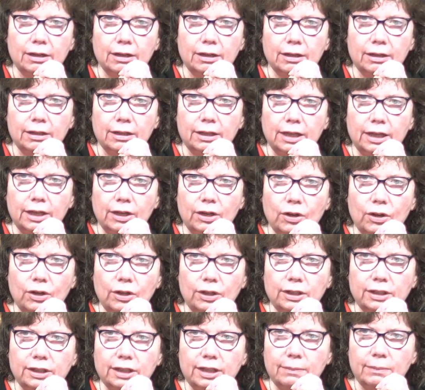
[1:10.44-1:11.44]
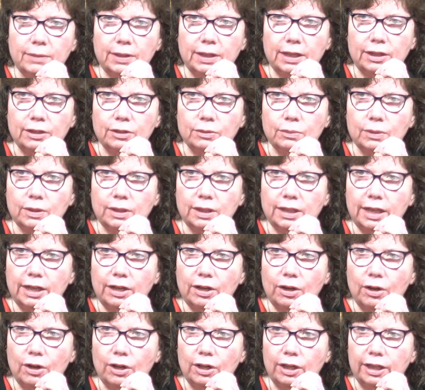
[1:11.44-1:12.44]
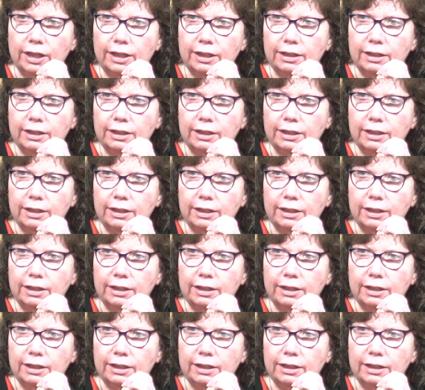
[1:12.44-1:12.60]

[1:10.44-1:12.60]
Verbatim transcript: They called it something else. What did they call it?